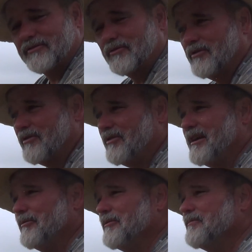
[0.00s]
squirrel and
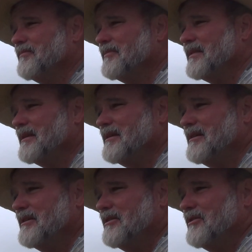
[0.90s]
rabbit.
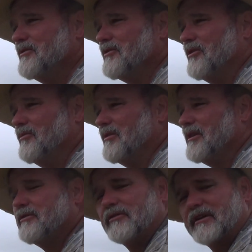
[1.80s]
So, but
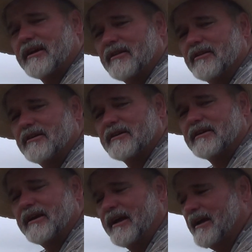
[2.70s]
let's go take a look,
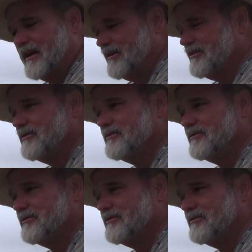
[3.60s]
and